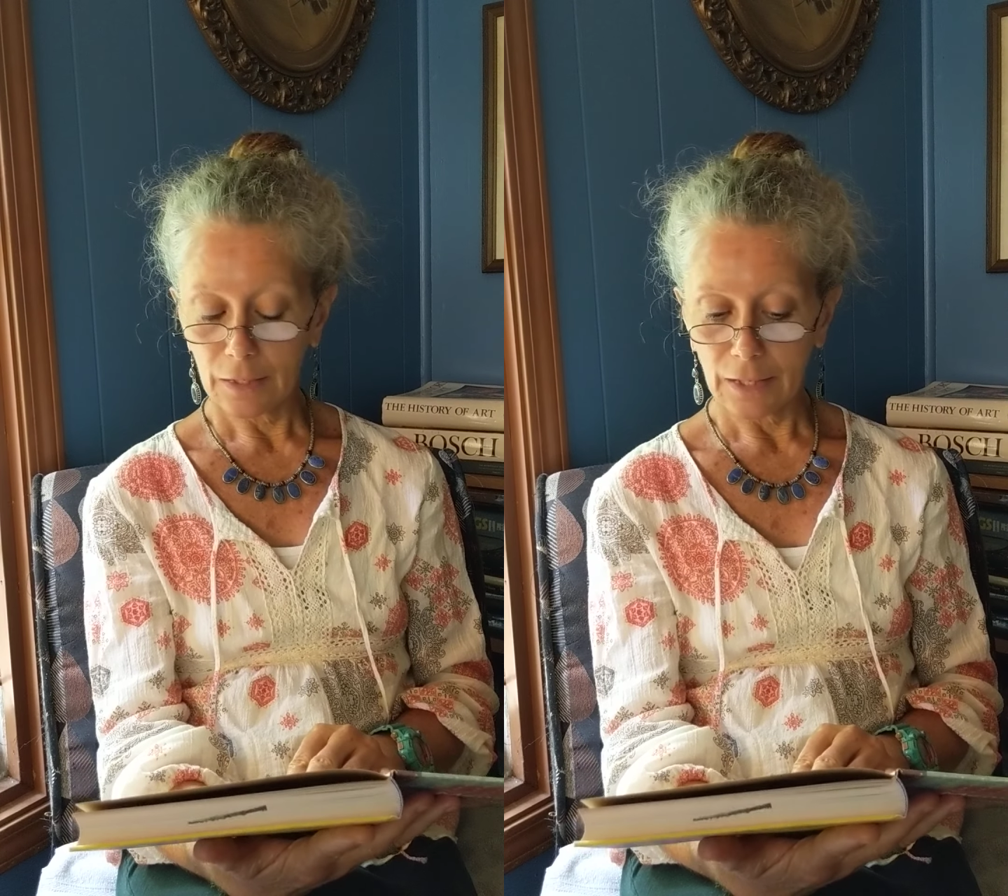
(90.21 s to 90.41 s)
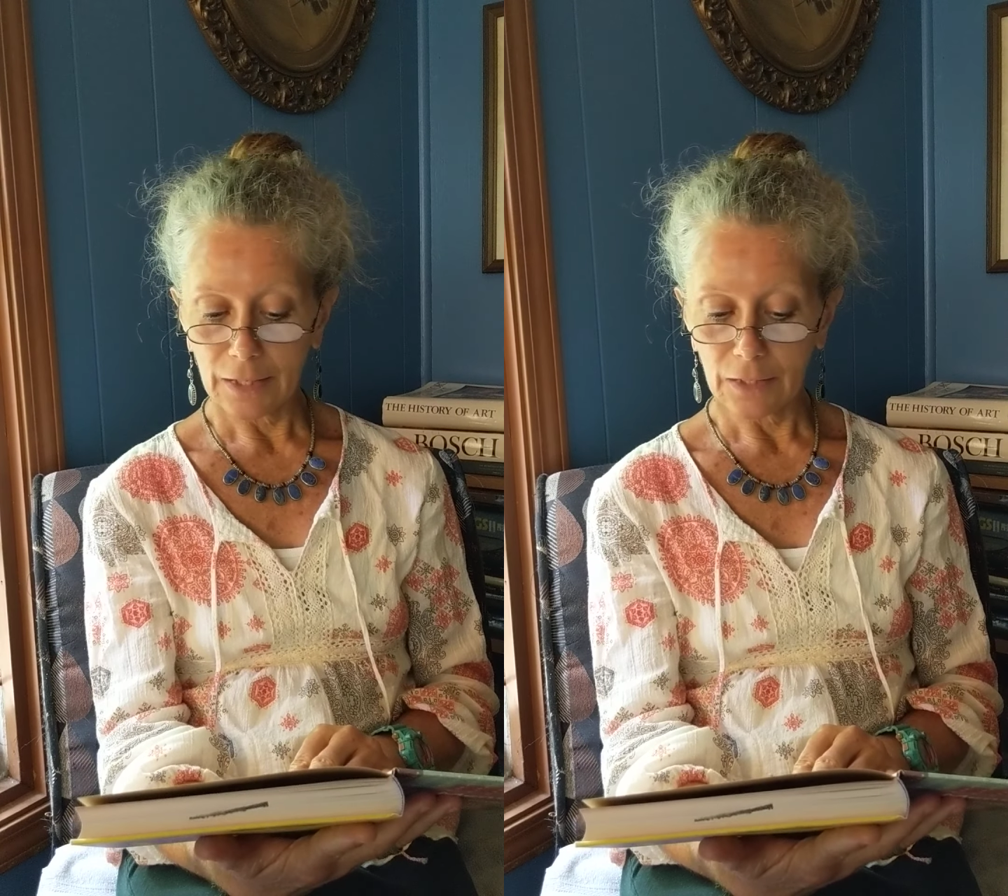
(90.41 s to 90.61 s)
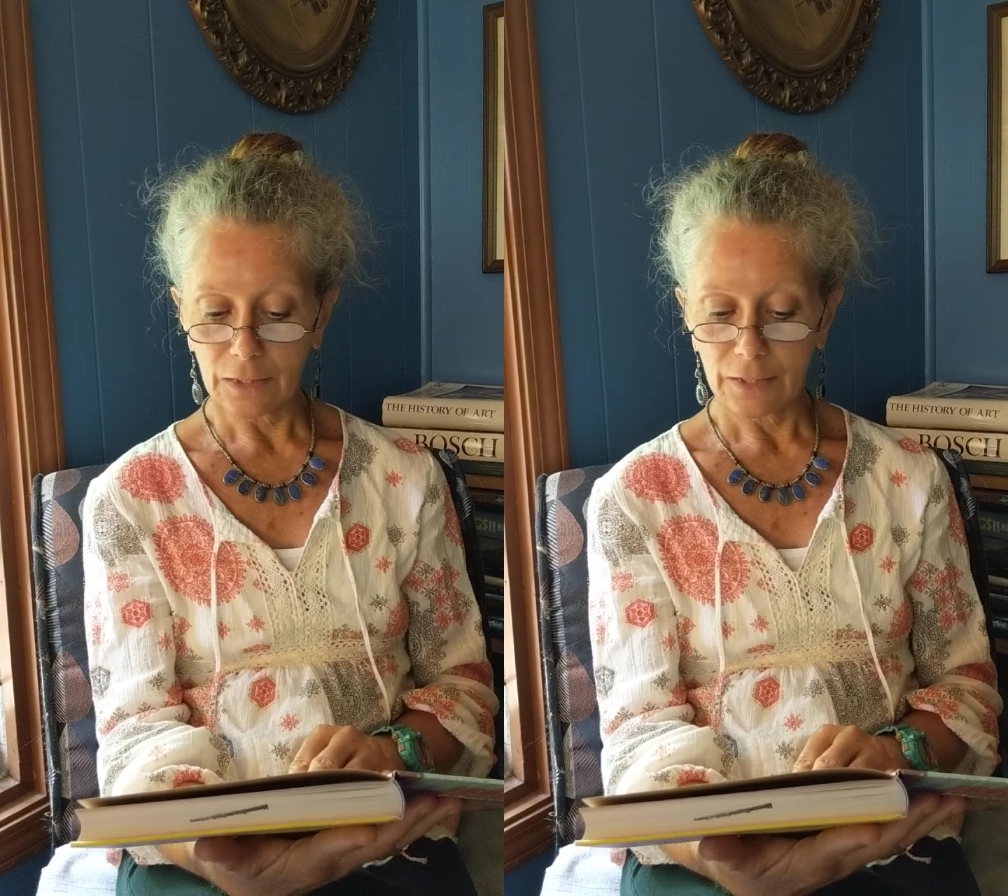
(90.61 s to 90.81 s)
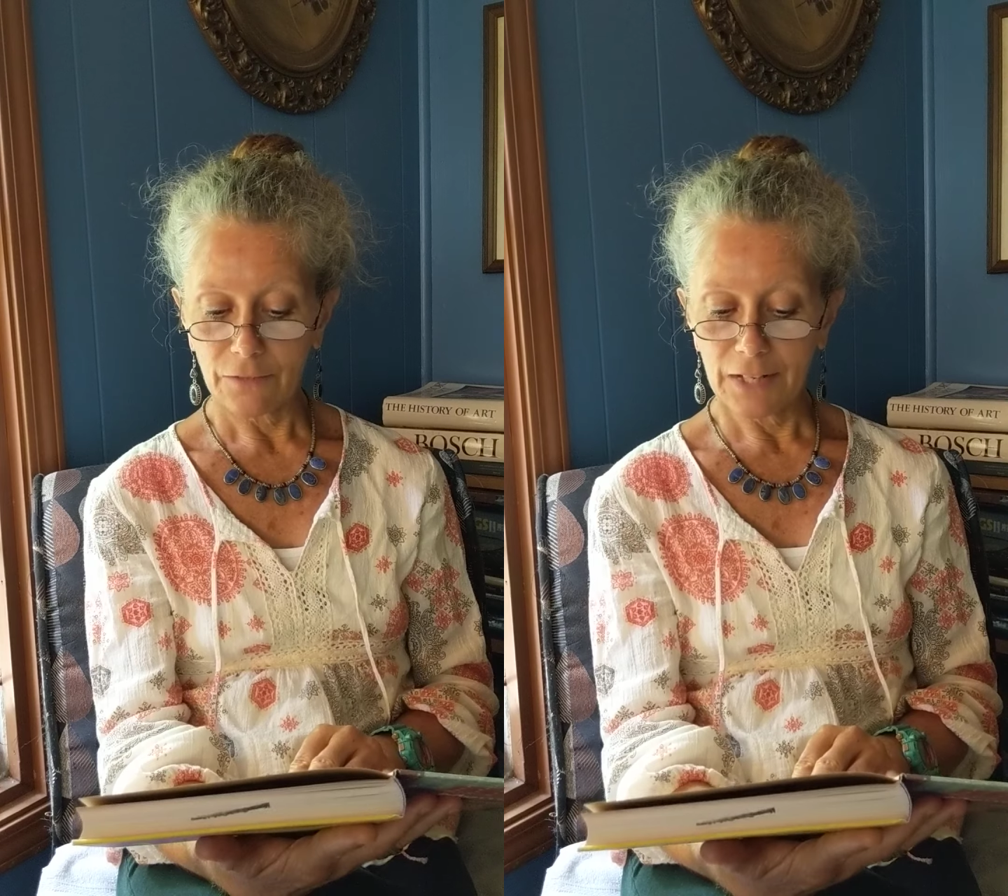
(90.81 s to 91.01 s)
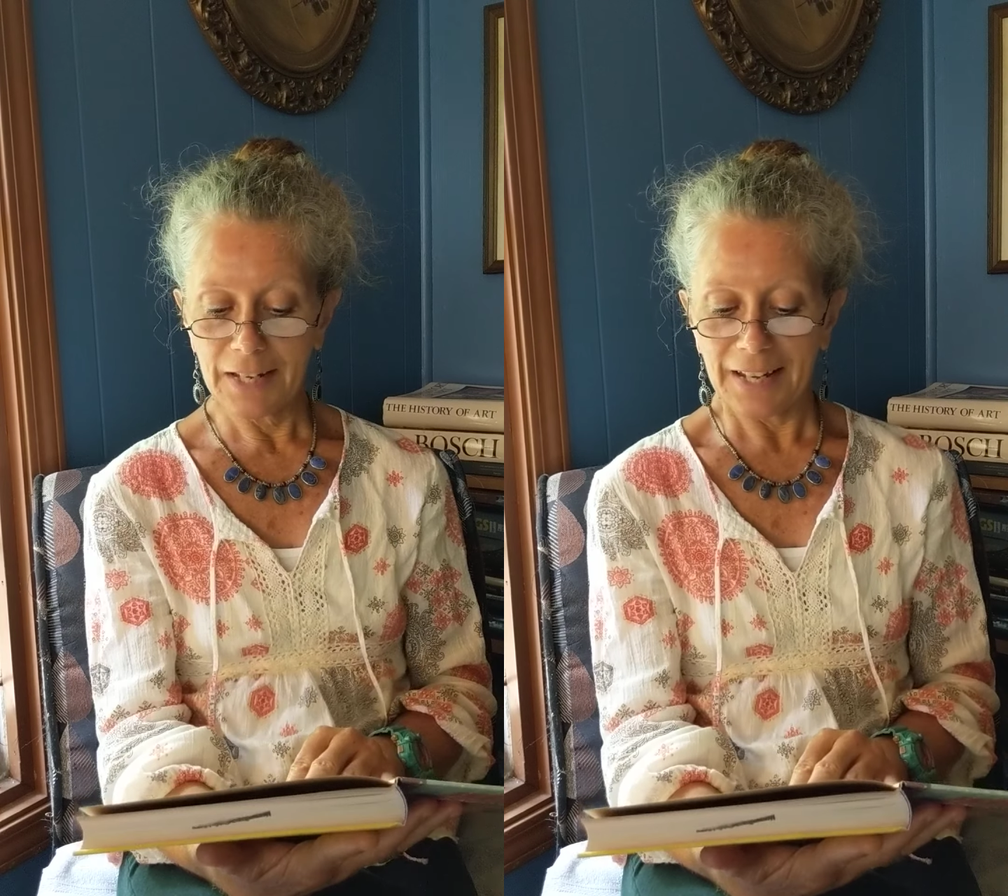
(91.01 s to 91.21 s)
like a
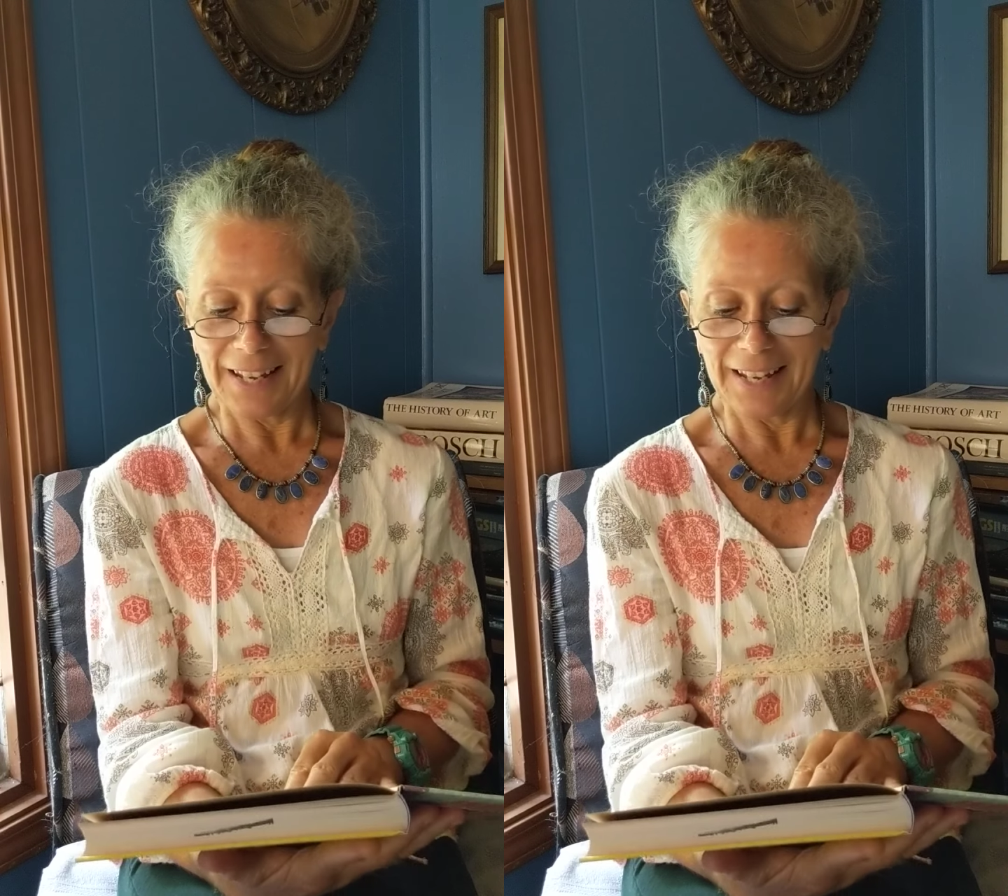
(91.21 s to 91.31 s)
living